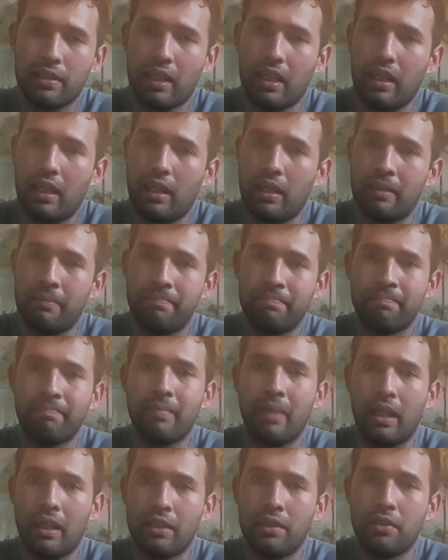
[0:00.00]

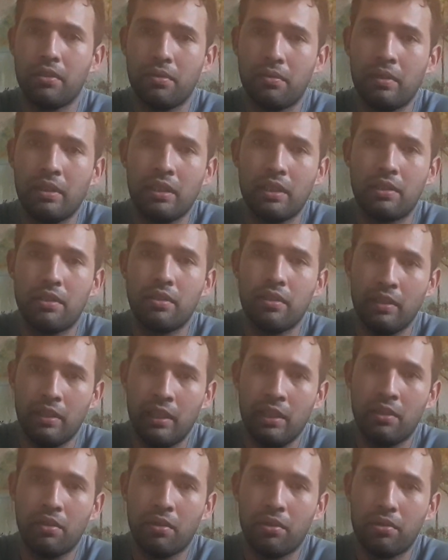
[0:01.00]
I do
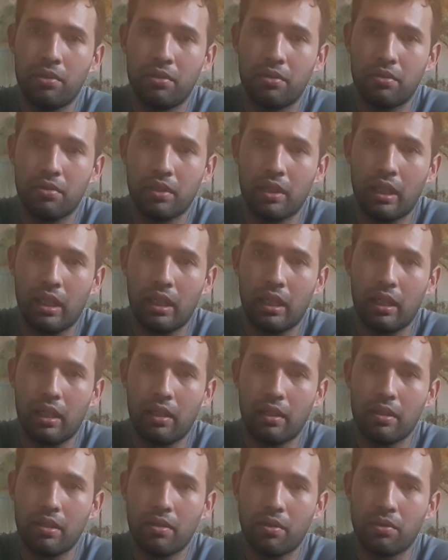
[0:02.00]
need
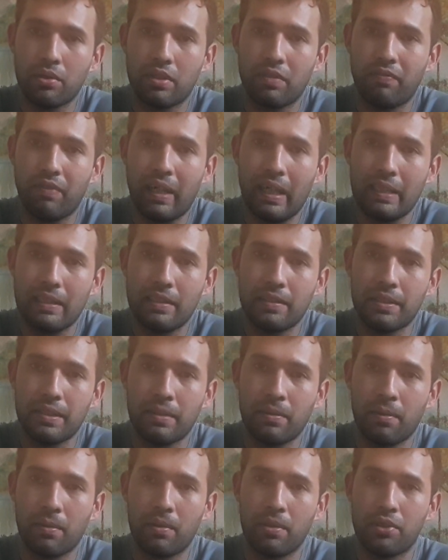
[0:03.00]
those devices
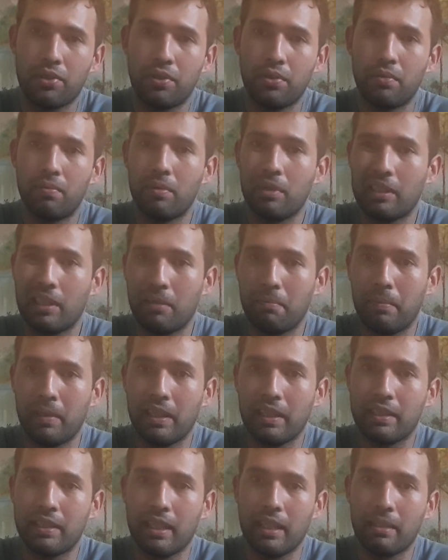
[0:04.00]
in order to
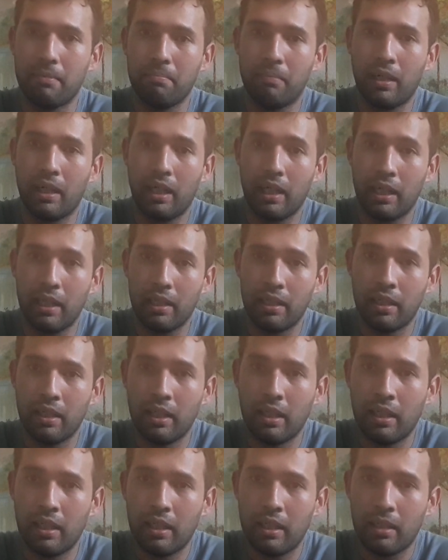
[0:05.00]
rehabilitate my
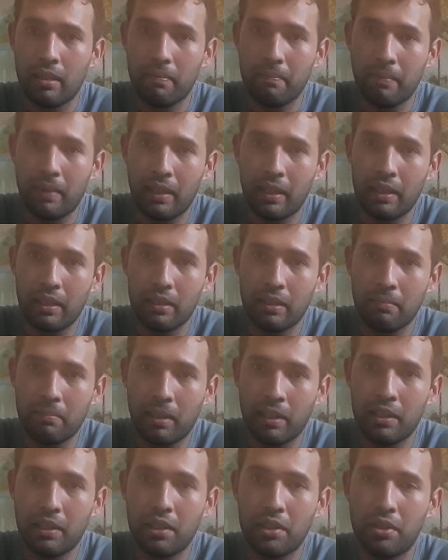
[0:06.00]

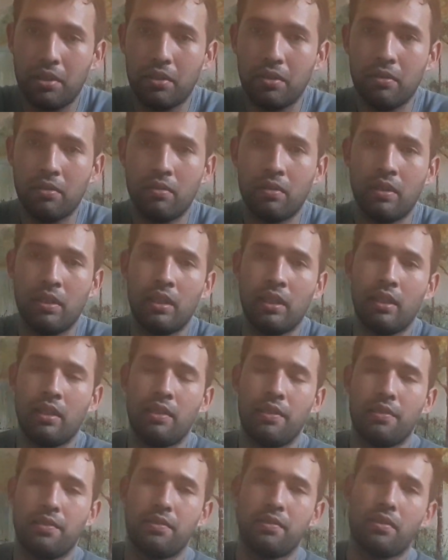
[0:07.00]
issue.
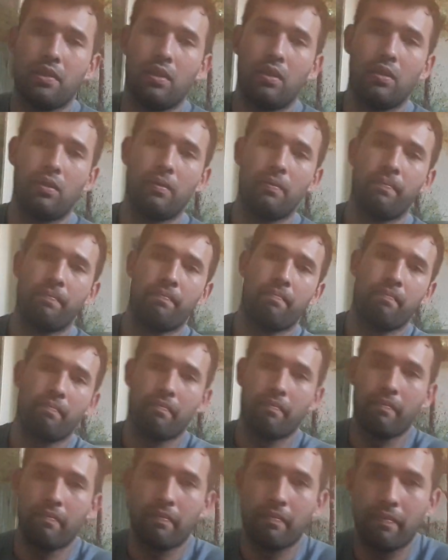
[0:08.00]
So
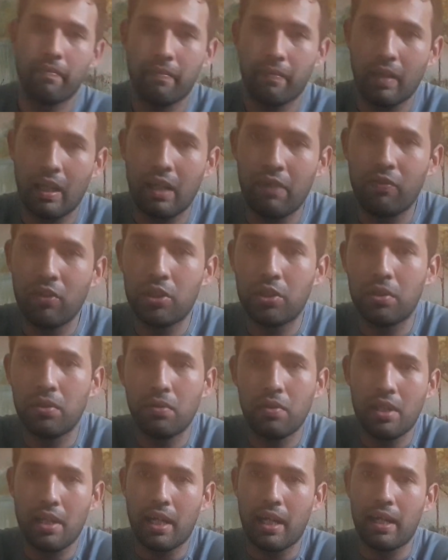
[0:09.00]
every
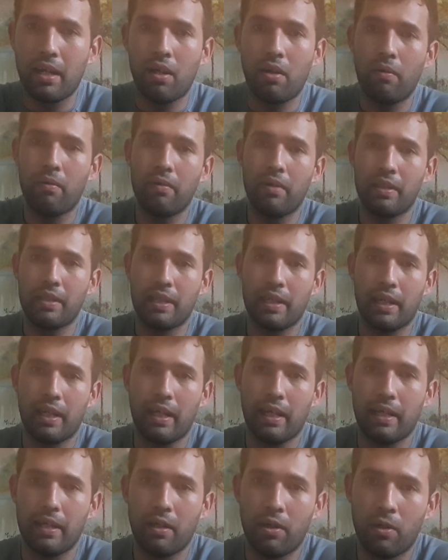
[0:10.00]
shoe that I
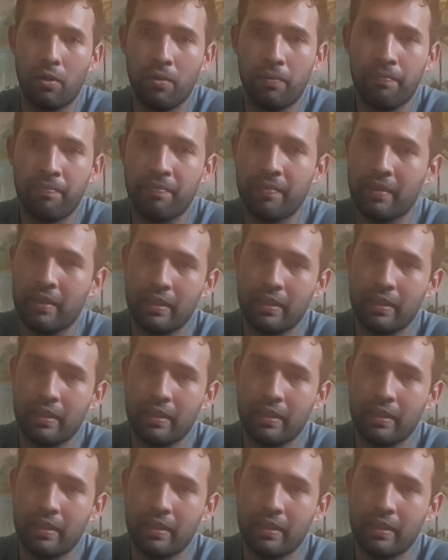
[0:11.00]
own,